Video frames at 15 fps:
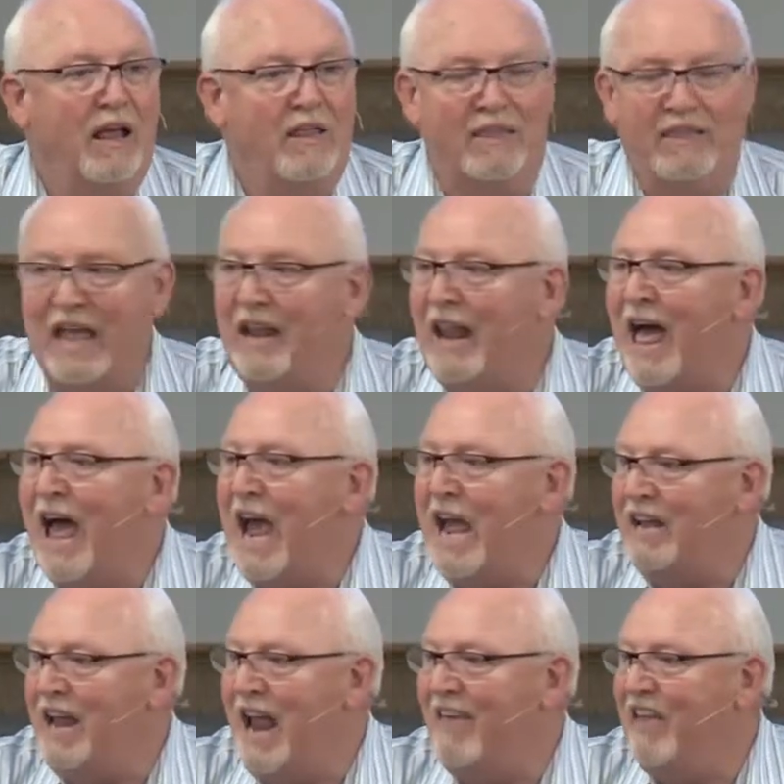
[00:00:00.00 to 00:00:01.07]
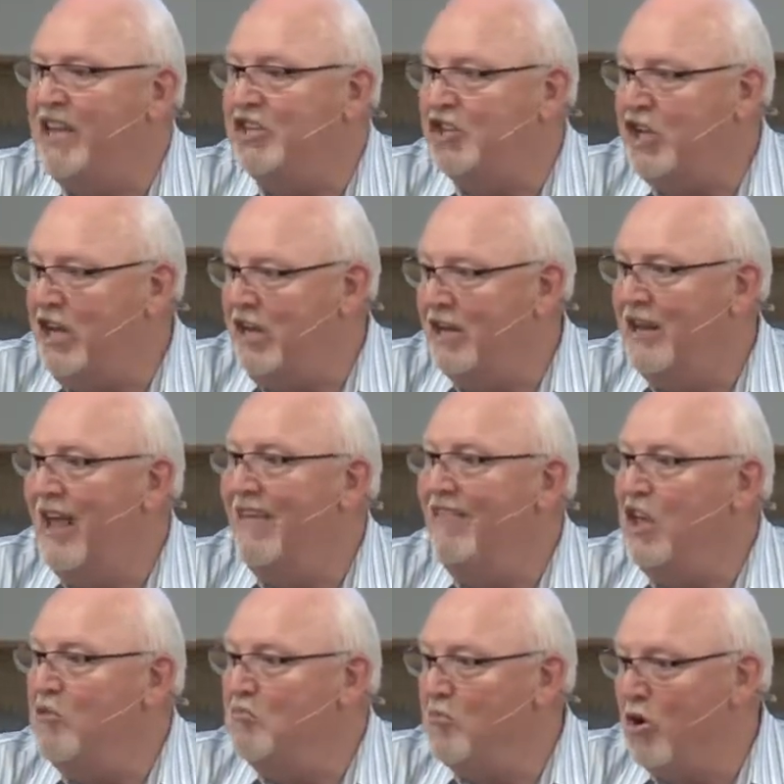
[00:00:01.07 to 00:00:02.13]
they lied and they cheated and
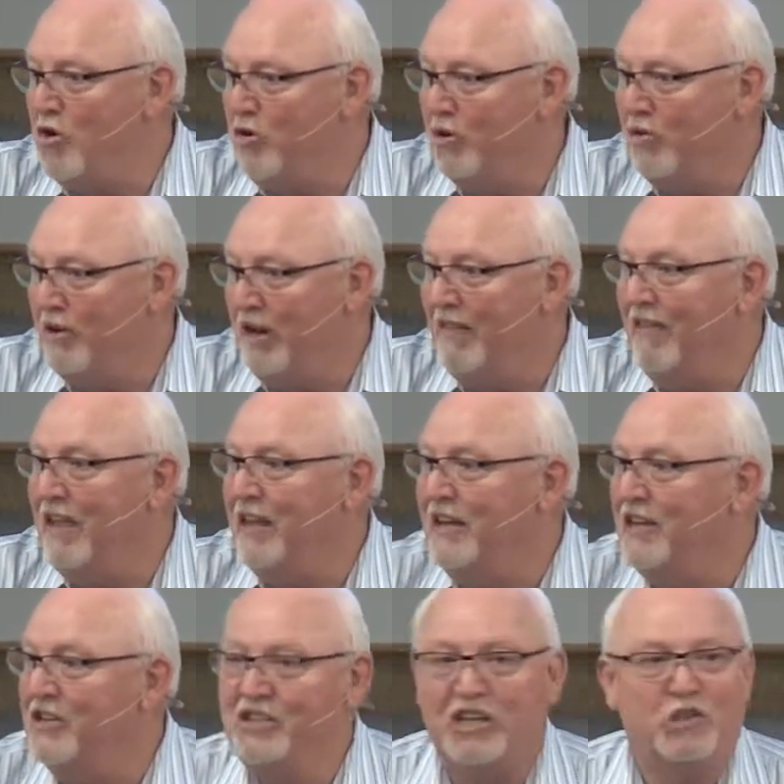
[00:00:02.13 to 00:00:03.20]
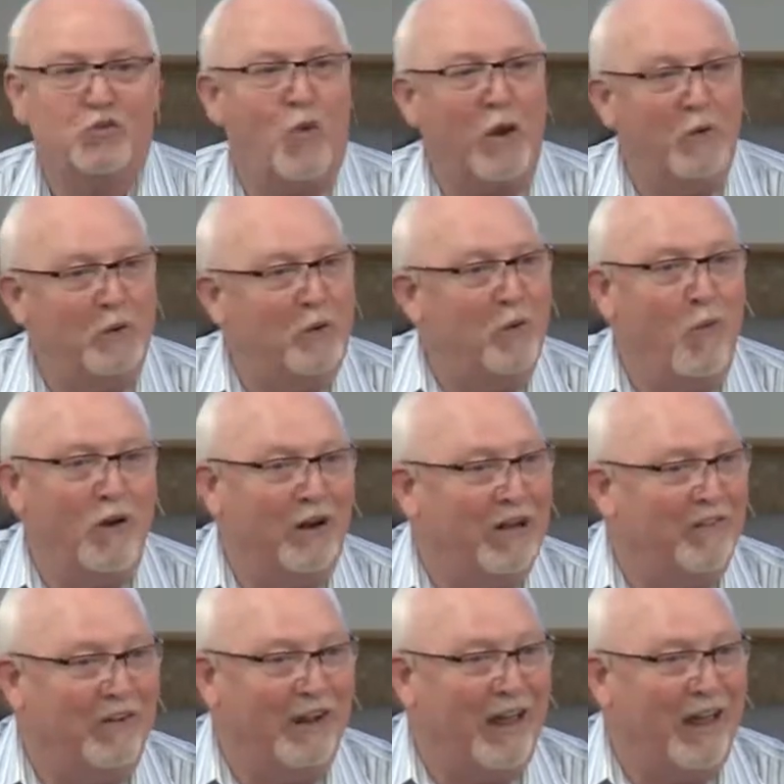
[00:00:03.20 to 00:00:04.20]
they murdered. And the Indian says, "Why would we want to live a